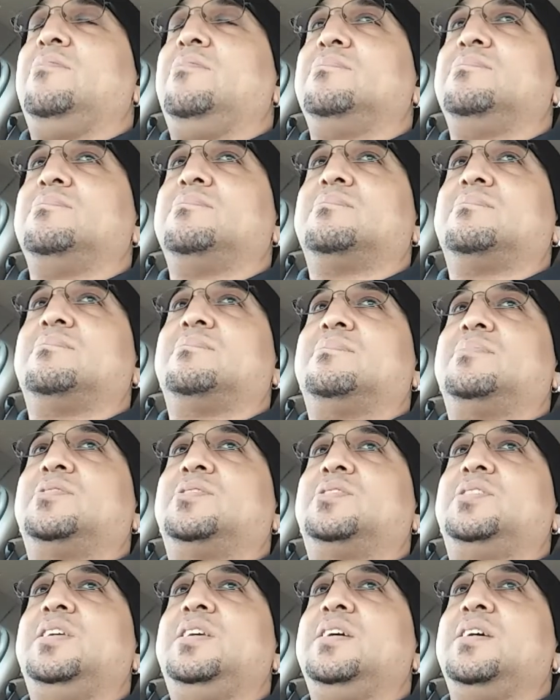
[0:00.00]
I don't
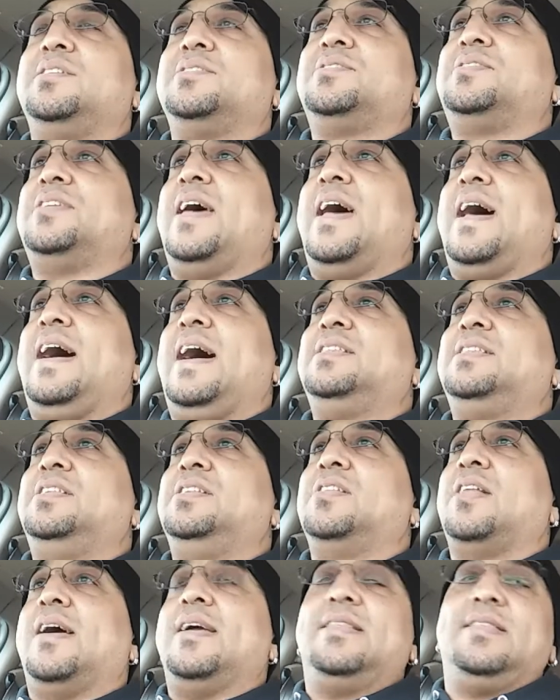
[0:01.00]
see us
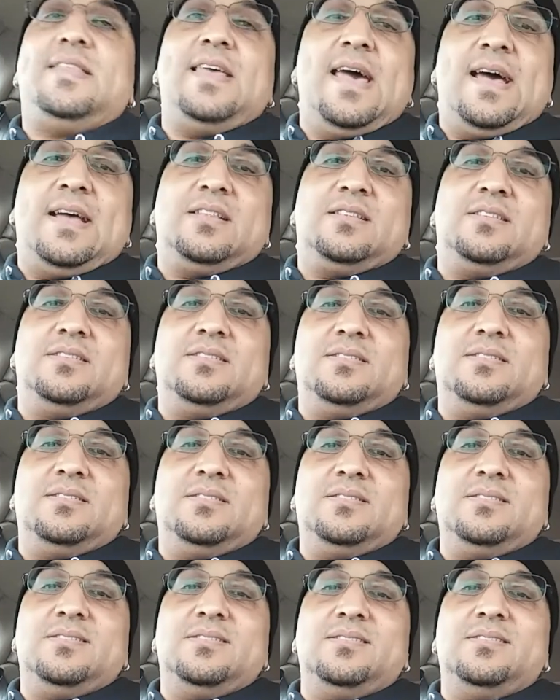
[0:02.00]
acting like that.
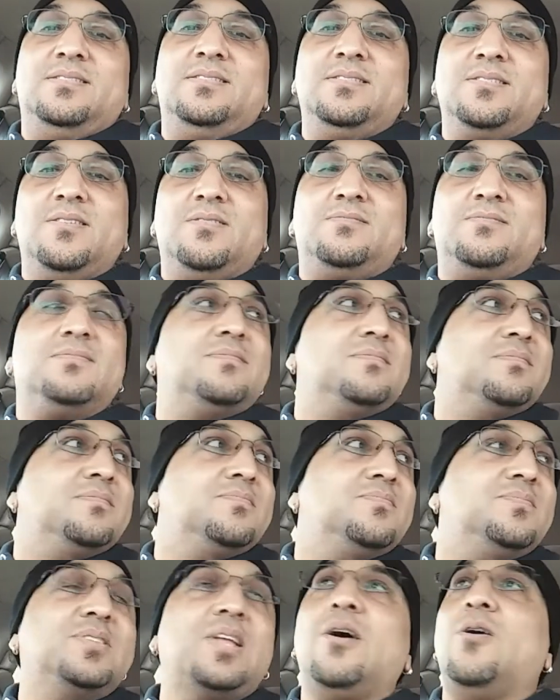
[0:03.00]
We're
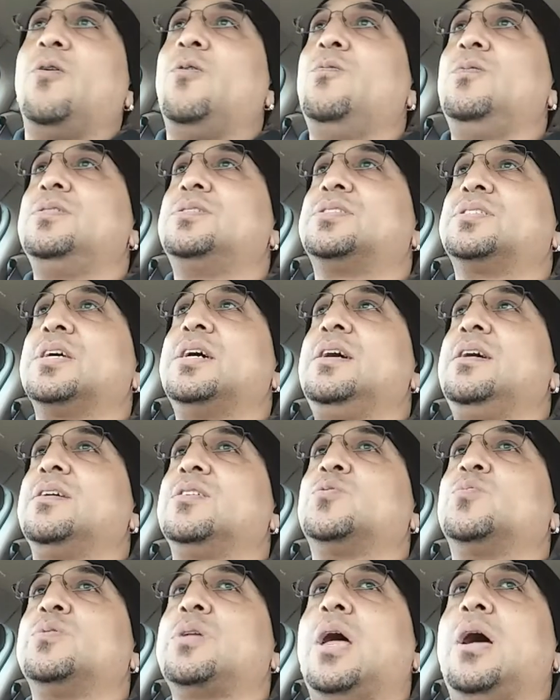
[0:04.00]
not always
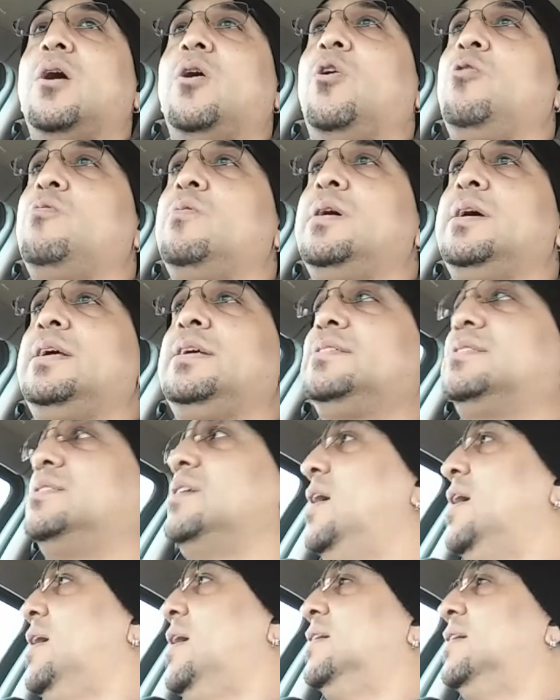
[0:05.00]
thugs. We're not
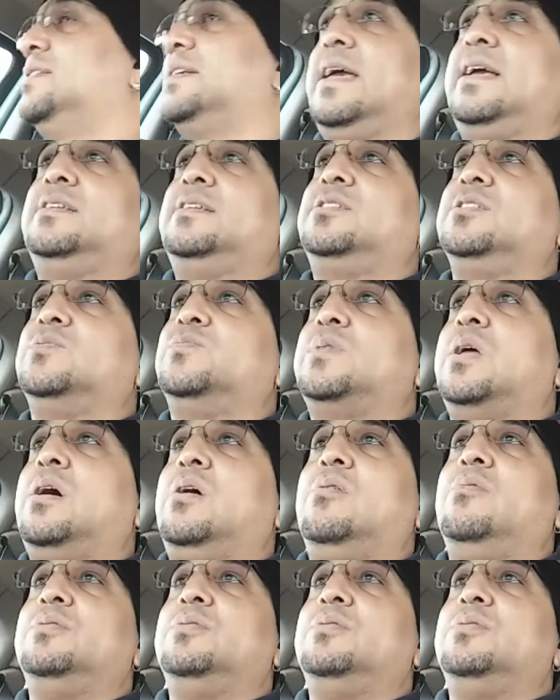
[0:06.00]
always gangsters.